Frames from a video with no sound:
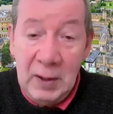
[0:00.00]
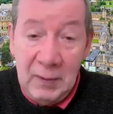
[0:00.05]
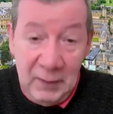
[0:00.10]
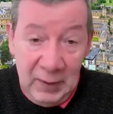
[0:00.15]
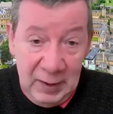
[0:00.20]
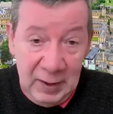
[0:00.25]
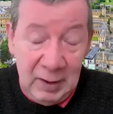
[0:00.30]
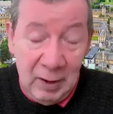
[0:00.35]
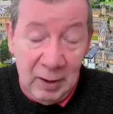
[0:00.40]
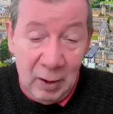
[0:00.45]
a
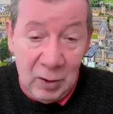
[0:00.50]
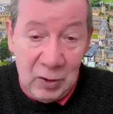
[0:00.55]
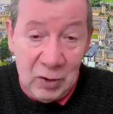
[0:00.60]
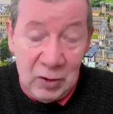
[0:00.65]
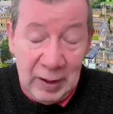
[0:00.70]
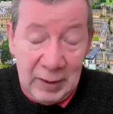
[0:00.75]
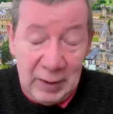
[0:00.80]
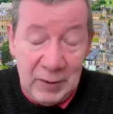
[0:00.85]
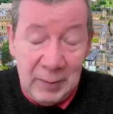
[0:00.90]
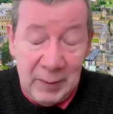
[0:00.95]
very large
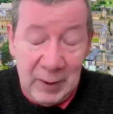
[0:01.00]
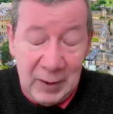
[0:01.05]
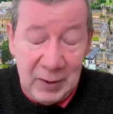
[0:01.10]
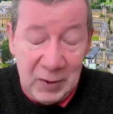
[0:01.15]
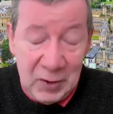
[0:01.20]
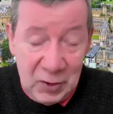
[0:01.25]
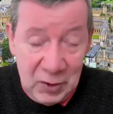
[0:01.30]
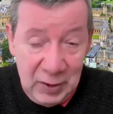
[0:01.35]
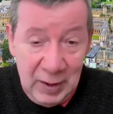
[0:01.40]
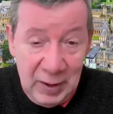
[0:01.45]

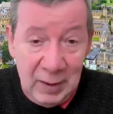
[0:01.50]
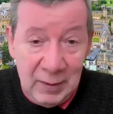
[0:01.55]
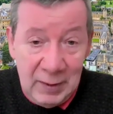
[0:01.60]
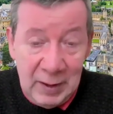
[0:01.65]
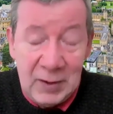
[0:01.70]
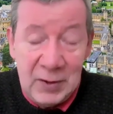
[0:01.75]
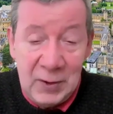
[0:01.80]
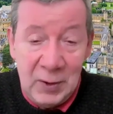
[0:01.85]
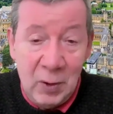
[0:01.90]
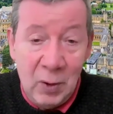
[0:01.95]
randomized trial.
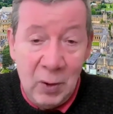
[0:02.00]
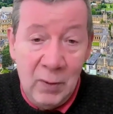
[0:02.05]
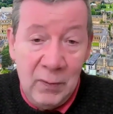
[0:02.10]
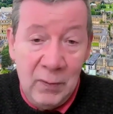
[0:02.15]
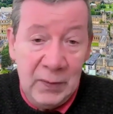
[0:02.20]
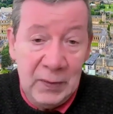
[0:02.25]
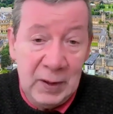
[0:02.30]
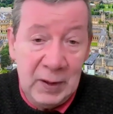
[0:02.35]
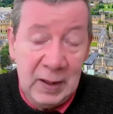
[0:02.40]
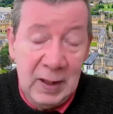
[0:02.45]
That's not
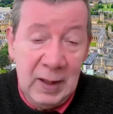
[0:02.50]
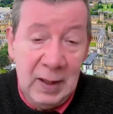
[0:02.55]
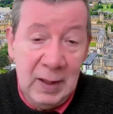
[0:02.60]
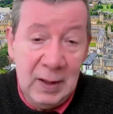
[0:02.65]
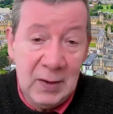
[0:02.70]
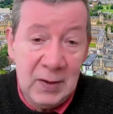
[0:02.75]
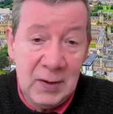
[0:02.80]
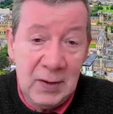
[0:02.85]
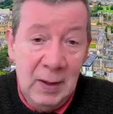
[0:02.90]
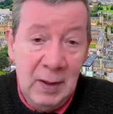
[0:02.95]
often the
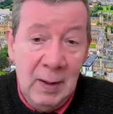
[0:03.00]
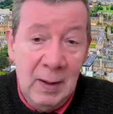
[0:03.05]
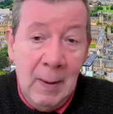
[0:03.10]
case.